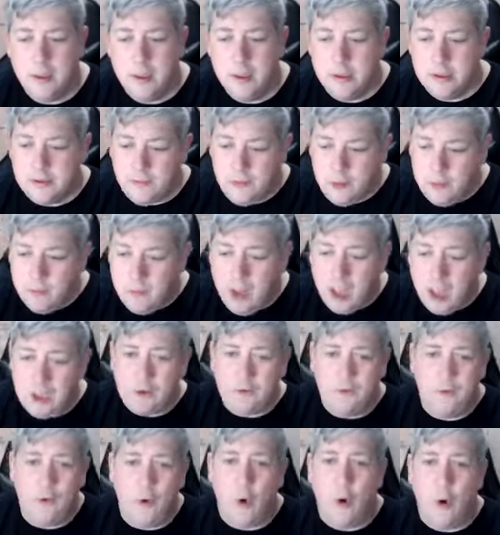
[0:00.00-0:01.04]
So if you march
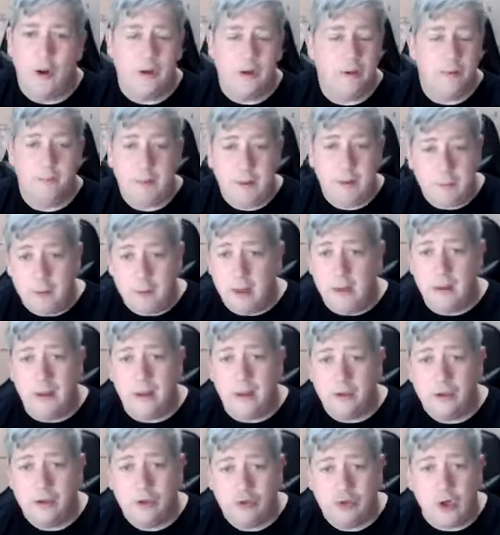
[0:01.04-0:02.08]
forward and people
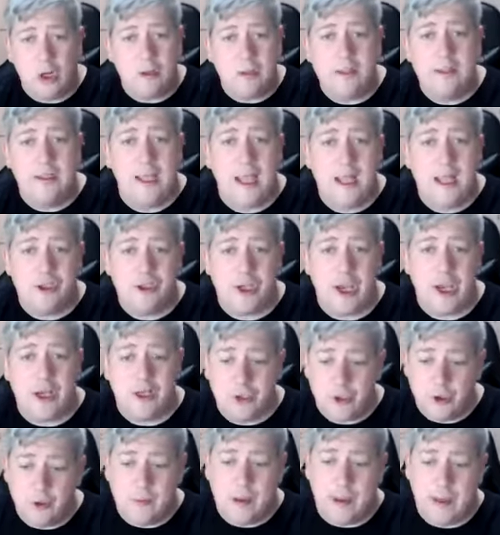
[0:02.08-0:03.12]
are struggling to get a change
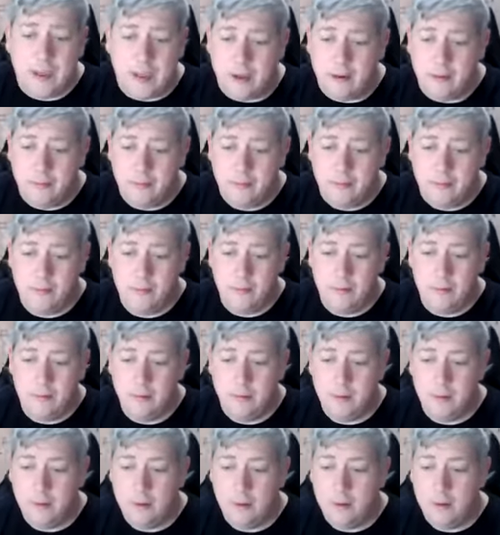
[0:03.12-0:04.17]
that you're making,
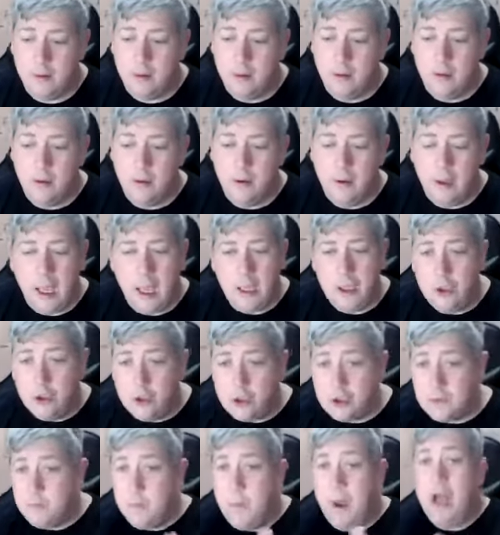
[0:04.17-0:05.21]
and you
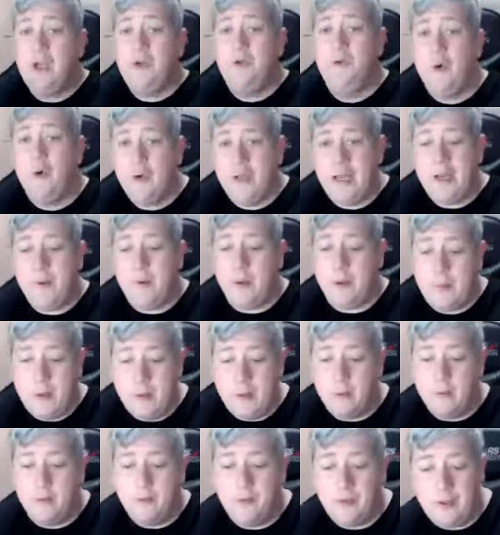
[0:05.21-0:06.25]
just march forward anyway,
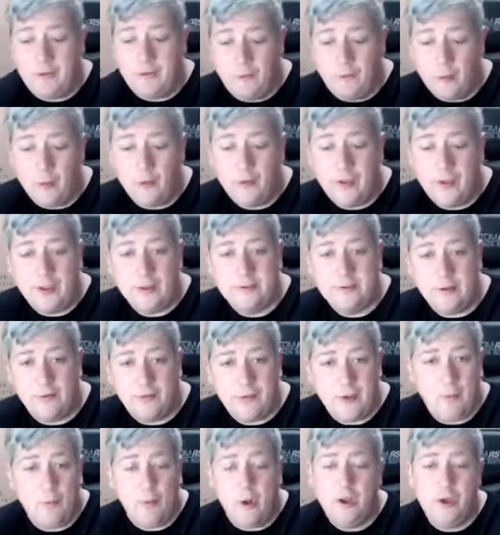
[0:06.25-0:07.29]
people will think four things. They'll
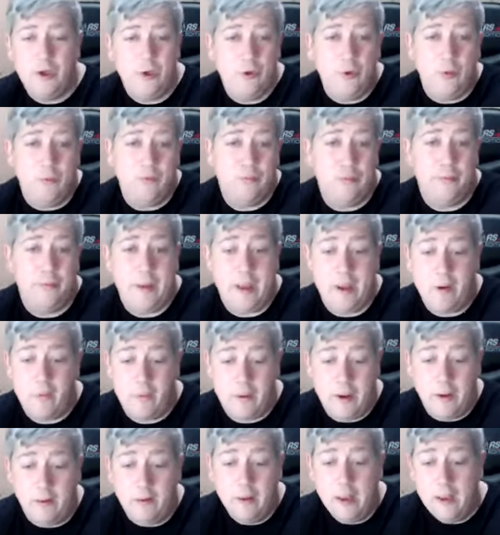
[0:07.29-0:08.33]
think, one, you don't prepare
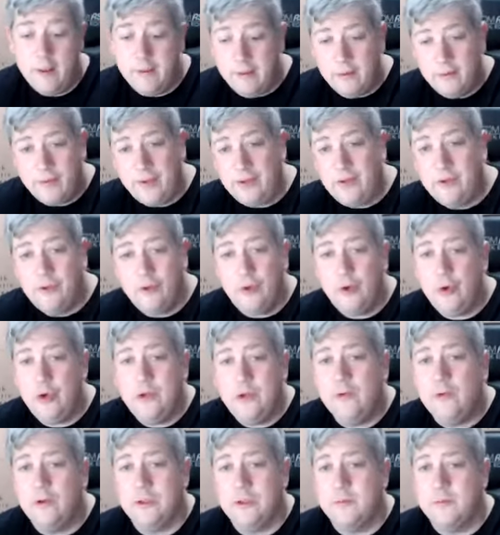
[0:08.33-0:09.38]
well. They'll think, two,
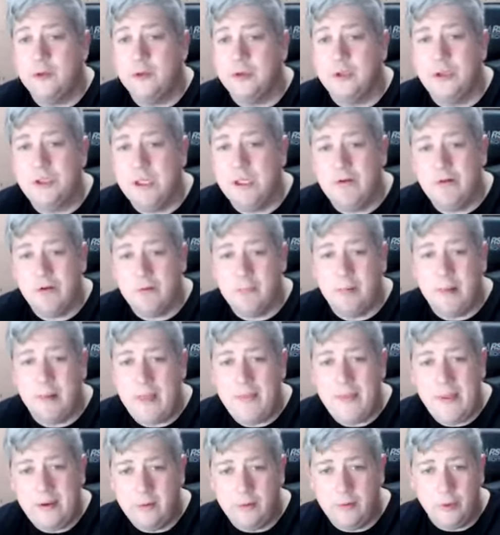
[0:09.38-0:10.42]
you've got some sort of secret plan
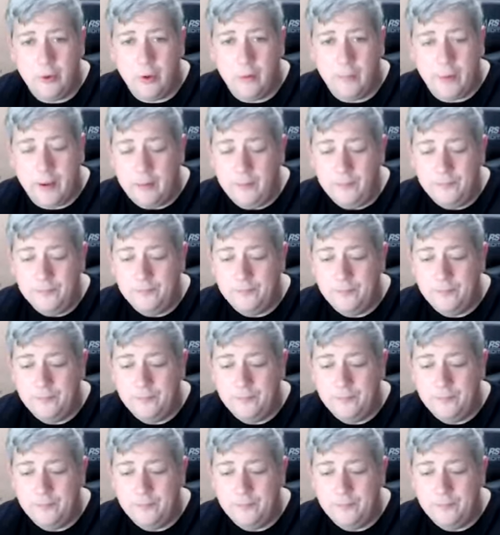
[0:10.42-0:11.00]
they don't know about.